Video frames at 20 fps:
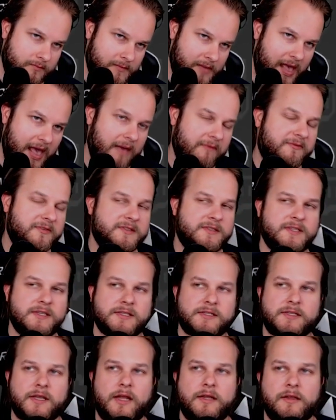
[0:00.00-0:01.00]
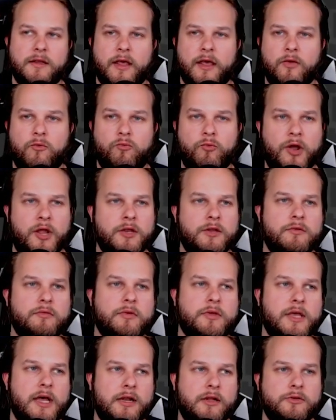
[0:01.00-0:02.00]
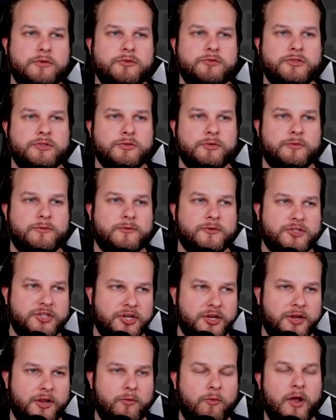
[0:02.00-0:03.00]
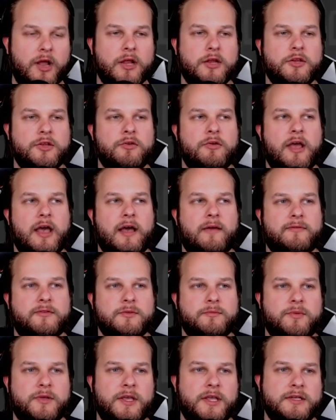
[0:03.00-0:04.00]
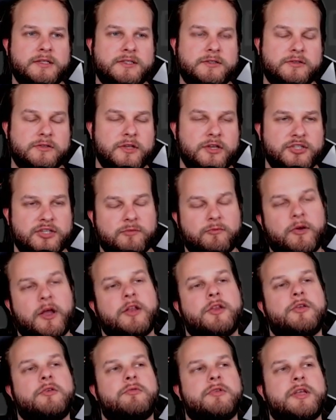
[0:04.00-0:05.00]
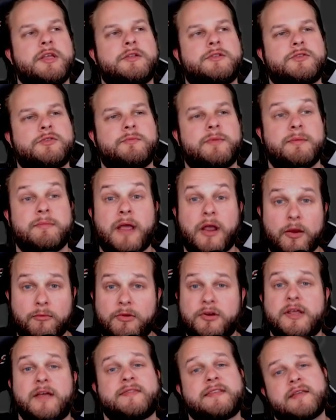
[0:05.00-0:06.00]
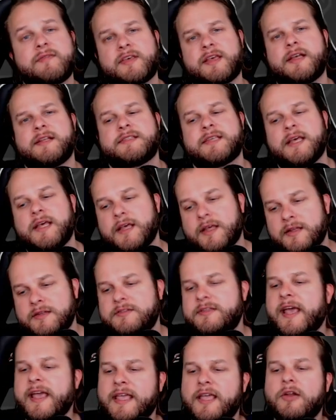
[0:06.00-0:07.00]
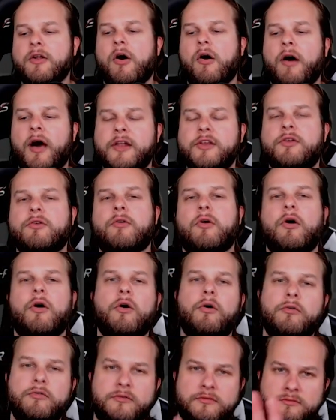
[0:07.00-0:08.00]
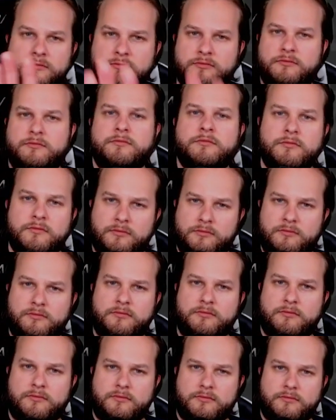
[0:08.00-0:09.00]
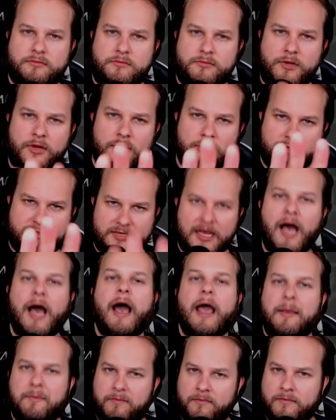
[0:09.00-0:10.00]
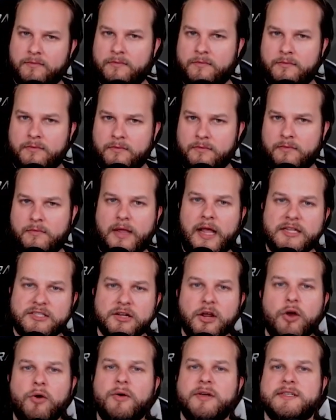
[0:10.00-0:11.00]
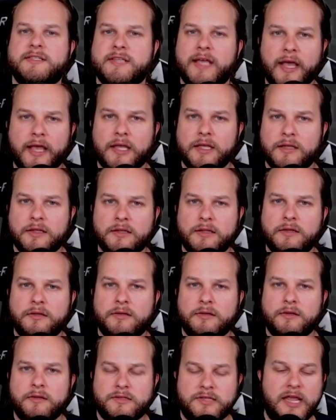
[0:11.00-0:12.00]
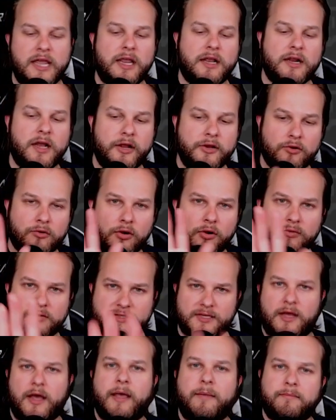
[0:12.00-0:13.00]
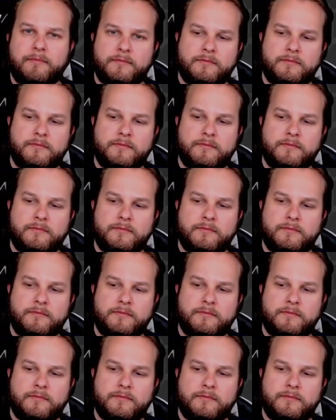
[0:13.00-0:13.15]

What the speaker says: emphasis on like when you got to use your virginity, when you have to be in a serious relationship, when you need to be married, when you have to have kids. Take it all on your own, you know, time. That's what I always say. Take it on your own time.